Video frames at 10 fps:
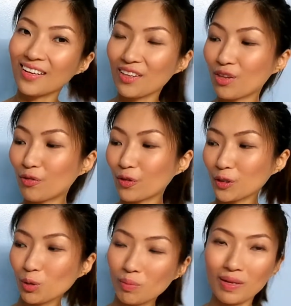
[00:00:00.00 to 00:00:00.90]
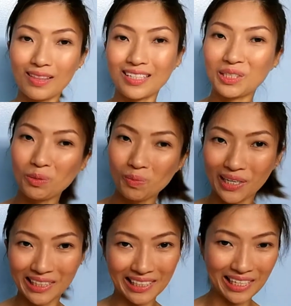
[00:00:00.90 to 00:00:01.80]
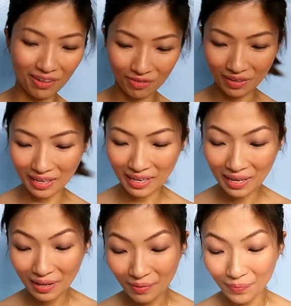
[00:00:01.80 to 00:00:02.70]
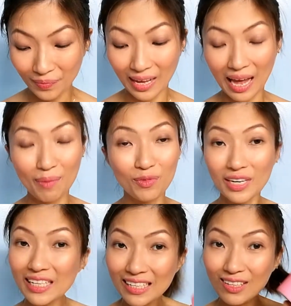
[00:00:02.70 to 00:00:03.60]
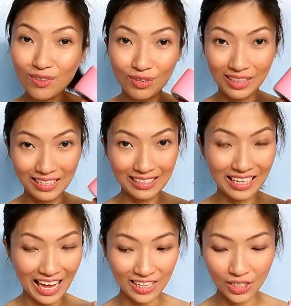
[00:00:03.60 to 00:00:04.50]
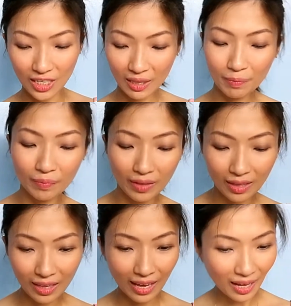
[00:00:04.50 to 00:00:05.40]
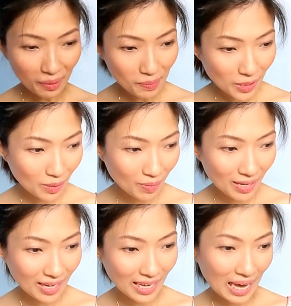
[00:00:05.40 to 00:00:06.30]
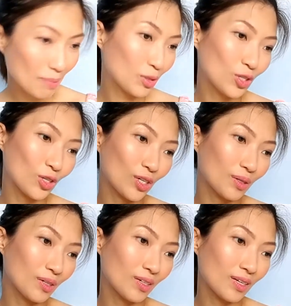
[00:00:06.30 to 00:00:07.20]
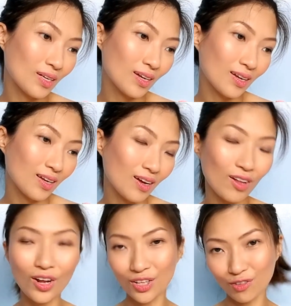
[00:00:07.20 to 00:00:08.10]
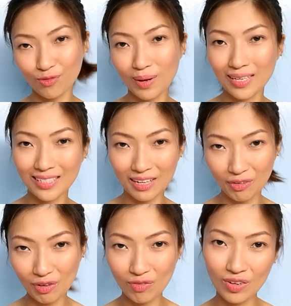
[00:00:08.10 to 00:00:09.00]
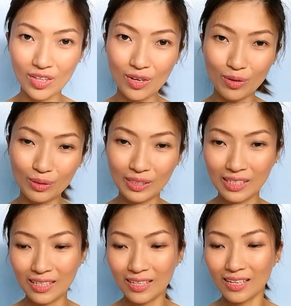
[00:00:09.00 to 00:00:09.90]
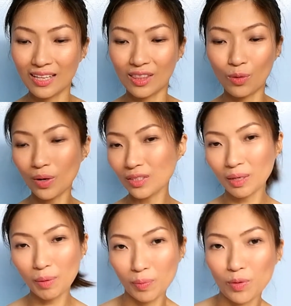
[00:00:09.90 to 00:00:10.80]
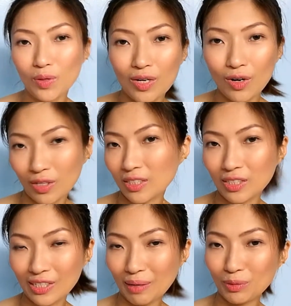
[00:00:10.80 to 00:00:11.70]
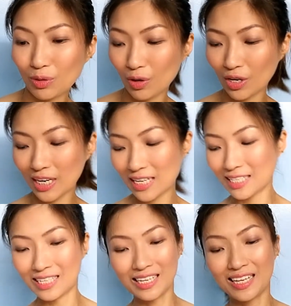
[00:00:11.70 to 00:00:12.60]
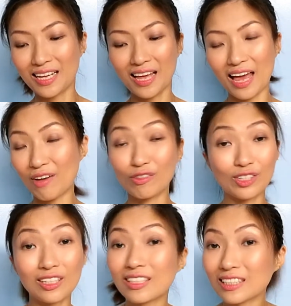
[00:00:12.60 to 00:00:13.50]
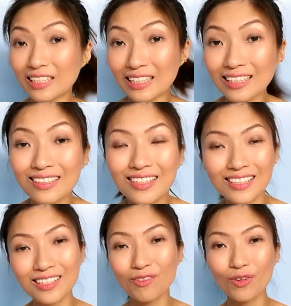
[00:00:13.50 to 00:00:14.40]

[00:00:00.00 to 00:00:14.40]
the first would be this smart selfie. I'm really loving this gadget. It helps me capture a lot of my selfie videos, the ones I'm uploading on Instagram stories, effortlessly, because it